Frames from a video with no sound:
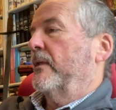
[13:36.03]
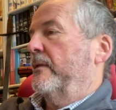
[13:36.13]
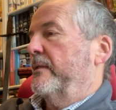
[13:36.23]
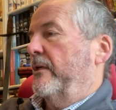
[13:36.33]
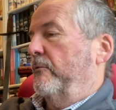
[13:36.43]

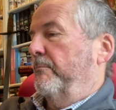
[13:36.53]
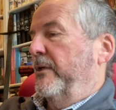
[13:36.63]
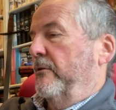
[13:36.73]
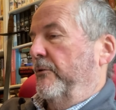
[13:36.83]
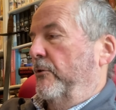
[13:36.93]
So, meet
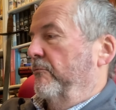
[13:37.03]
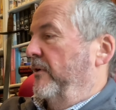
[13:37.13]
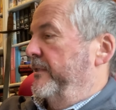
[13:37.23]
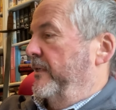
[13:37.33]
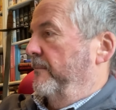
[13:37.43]
your new
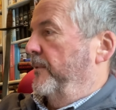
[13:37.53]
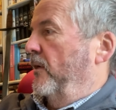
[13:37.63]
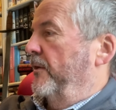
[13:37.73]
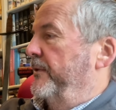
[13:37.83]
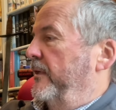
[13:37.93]
writing
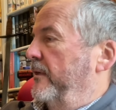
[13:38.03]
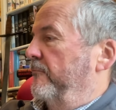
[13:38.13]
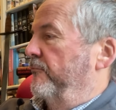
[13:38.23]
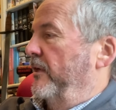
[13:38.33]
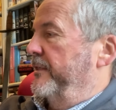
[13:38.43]
partner,
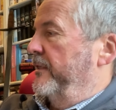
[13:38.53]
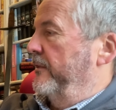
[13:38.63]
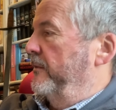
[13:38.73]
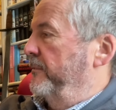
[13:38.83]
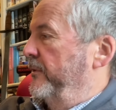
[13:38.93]
writing
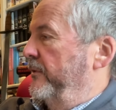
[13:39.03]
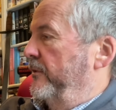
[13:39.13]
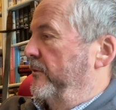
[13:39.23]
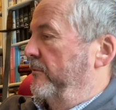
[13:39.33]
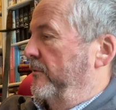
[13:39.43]
new and
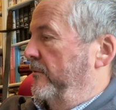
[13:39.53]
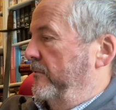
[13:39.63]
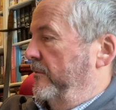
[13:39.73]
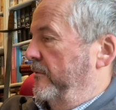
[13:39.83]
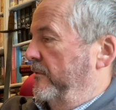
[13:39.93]

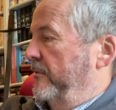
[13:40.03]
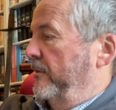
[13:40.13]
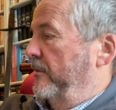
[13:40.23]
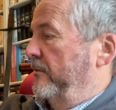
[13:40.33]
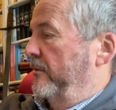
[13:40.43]
new.
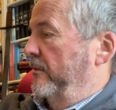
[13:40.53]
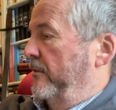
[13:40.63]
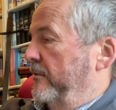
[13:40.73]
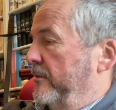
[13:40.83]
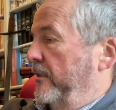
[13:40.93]

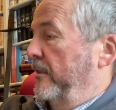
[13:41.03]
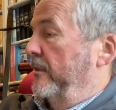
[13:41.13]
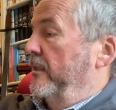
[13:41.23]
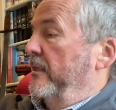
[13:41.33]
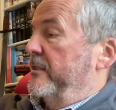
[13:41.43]

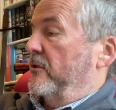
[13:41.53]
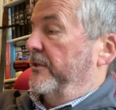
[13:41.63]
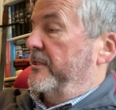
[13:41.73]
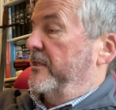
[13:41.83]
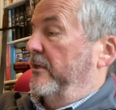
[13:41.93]
It's got
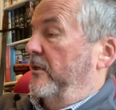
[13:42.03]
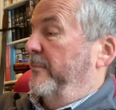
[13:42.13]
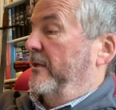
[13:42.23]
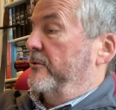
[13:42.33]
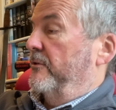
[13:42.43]
a certain
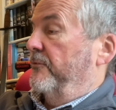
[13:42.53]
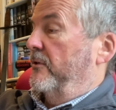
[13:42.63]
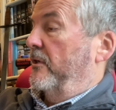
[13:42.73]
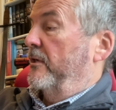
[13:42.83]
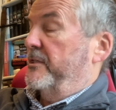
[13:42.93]
amount of
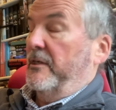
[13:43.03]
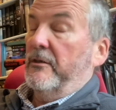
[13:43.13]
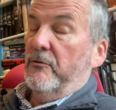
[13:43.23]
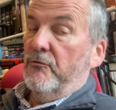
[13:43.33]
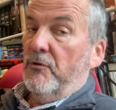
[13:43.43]
cursor
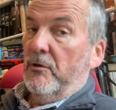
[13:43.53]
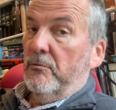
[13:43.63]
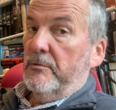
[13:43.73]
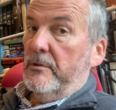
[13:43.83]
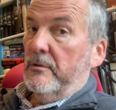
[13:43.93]

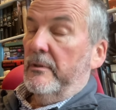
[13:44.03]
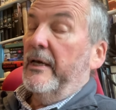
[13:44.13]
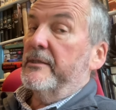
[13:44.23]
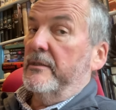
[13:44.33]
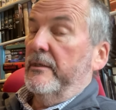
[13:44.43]
controls.
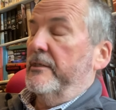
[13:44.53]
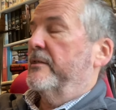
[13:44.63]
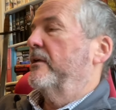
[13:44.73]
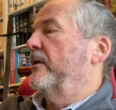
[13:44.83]
That's nice.